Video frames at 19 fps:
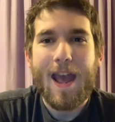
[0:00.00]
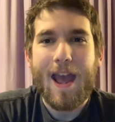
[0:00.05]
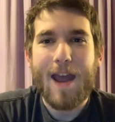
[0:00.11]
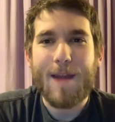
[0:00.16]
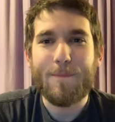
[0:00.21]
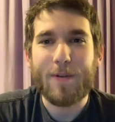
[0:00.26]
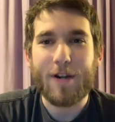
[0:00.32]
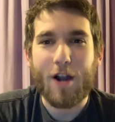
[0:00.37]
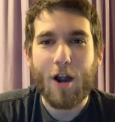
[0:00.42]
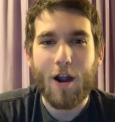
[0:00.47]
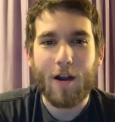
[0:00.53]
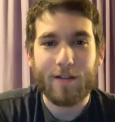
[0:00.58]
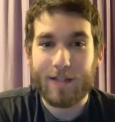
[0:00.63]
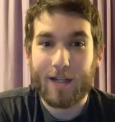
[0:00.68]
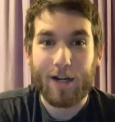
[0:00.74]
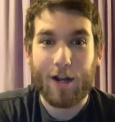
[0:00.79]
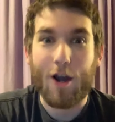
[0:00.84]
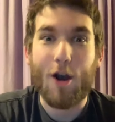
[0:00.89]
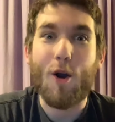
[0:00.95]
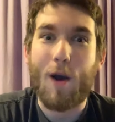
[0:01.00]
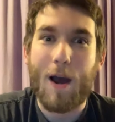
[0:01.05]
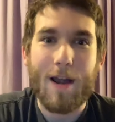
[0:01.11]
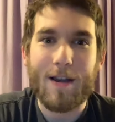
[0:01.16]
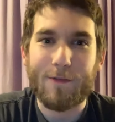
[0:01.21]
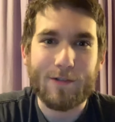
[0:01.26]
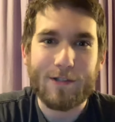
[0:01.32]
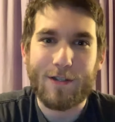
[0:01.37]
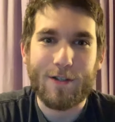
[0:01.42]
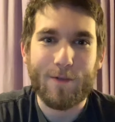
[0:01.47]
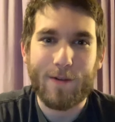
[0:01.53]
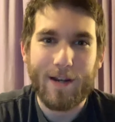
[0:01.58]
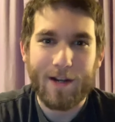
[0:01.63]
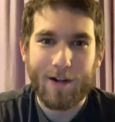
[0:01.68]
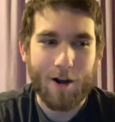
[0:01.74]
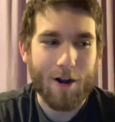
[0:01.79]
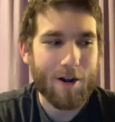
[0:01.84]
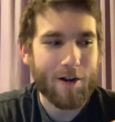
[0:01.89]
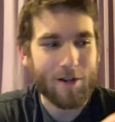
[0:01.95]
And Picard's like, oh, I was doing
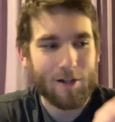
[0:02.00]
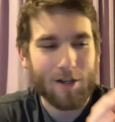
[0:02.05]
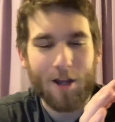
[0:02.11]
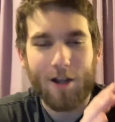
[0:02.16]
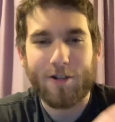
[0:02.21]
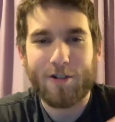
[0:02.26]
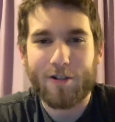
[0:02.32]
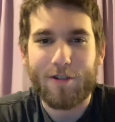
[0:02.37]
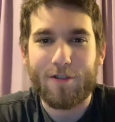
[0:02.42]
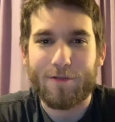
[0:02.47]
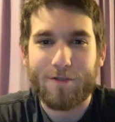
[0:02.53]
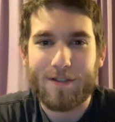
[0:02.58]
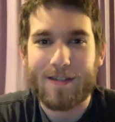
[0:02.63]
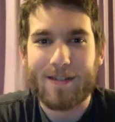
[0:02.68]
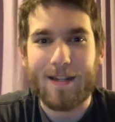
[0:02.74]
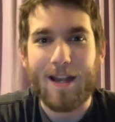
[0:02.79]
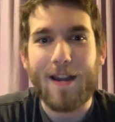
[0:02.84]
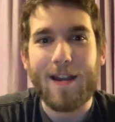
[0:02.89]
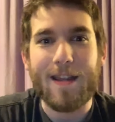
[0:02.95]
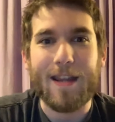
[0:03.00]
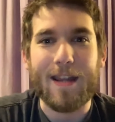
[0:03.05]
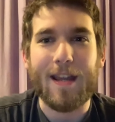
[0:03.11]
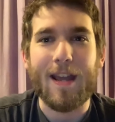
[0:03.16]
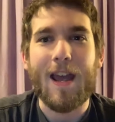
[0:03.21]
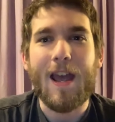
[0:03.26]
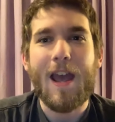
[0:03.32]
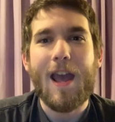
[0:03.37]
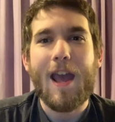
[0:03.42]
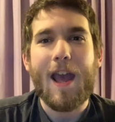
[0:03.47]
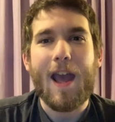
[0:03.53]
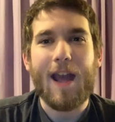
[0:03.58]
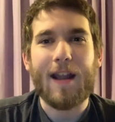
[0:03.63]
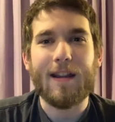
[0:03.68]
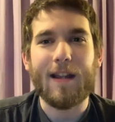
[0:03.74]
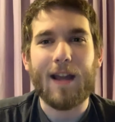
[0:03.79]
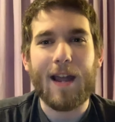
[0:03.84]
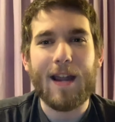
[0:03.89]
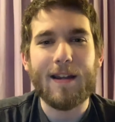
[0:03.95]
an archaeological study.
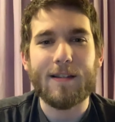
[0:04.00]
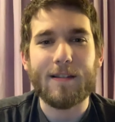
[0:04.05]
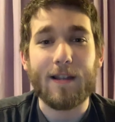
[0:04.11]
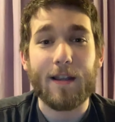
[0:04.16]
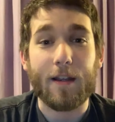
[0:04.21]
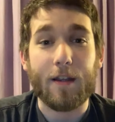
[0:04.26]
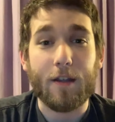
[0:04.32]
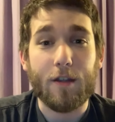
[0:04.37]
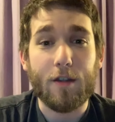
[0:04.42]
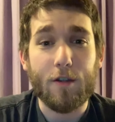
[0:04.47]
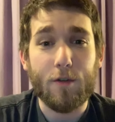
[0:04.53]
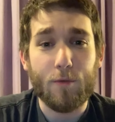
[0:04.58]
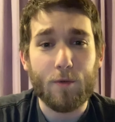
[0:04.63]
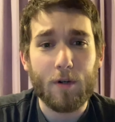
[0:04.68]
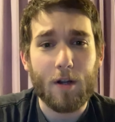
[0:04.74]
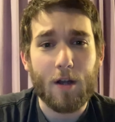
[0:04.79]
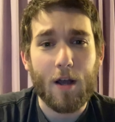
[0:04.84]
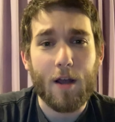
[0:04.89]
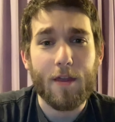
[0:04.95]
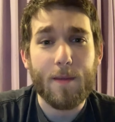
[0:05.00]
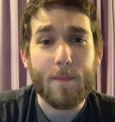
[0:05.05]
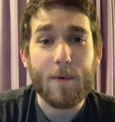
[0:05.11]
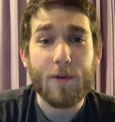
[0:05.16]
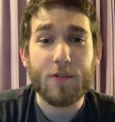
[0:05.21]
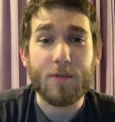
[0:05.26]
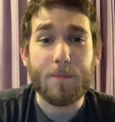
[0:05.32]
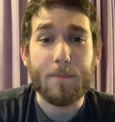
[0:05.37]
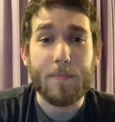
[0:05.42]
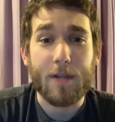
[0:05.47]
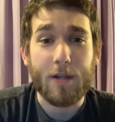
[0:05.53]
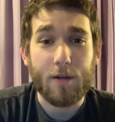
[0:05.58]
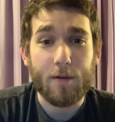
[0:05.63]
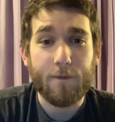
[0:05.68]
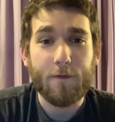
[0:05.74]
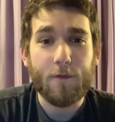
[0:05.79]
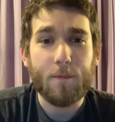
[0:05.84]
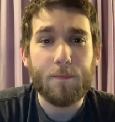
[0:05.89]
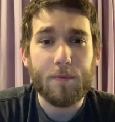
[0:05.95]
And Guinan's like, you were on the most
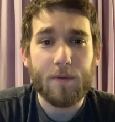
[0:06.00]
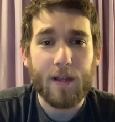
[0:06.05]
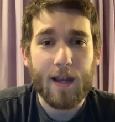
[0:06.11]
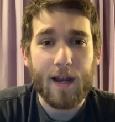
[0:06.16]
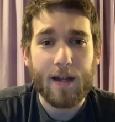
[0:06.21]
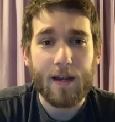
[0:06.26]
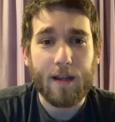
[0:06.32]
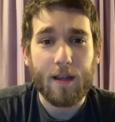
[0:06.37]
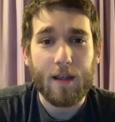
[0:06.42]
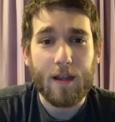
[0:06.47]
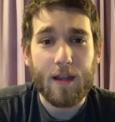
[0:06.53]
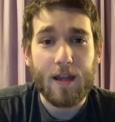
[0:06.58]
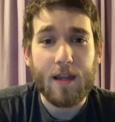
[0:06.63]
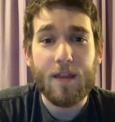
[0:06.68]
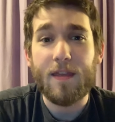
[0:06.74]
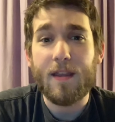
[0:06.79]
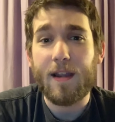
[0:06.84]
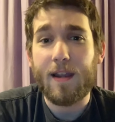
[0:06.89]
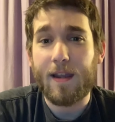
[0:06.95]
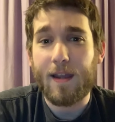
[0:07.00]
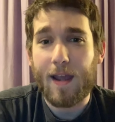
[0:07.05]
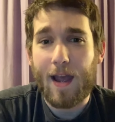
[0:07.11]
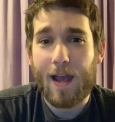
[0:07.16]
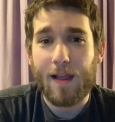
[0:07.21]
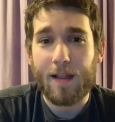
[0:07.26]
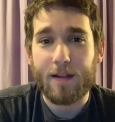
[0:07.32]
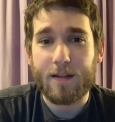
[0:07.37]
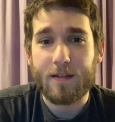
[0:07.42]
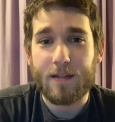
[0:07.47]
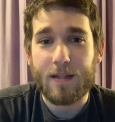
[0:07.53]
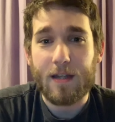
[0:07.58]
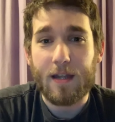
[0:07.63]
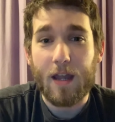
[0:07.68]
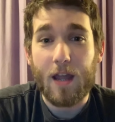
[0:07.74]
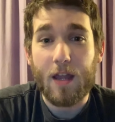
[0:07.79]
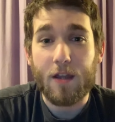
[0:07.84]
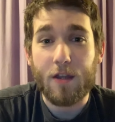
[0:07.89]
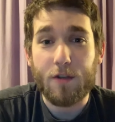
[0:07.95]
beautiful planet in the
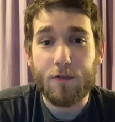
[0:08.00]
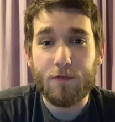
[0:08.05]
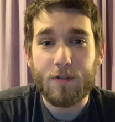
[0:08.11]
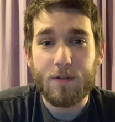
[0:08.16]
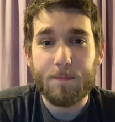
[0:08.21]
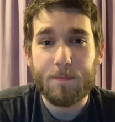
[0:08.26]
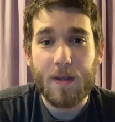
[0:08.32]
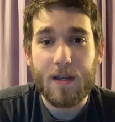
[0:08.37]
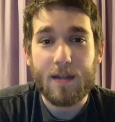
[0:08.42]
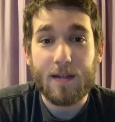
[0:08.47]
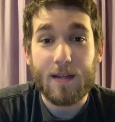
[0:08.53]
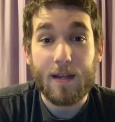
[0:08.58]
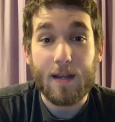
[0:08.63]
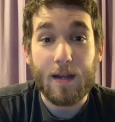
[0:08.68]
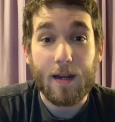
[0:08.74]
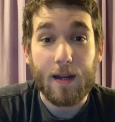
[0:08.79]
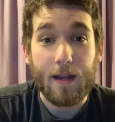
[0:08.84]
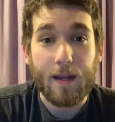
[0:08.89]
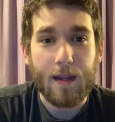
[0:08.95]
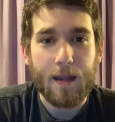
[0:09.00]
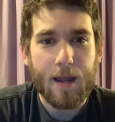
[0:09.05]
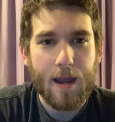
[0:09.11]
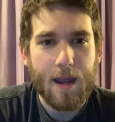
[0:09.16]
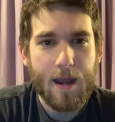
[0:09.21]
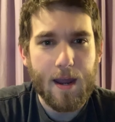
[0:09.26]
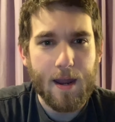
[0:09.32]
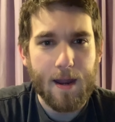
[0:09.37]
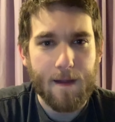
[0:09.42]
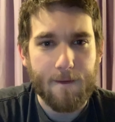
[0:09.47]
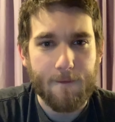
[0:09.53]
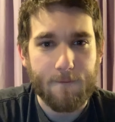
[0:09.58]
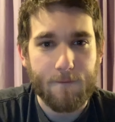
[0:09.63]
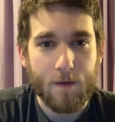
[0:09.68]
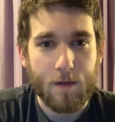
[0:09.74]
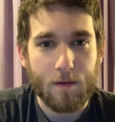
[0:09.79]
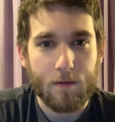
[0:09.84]
galaxy, and you spent it in a cave.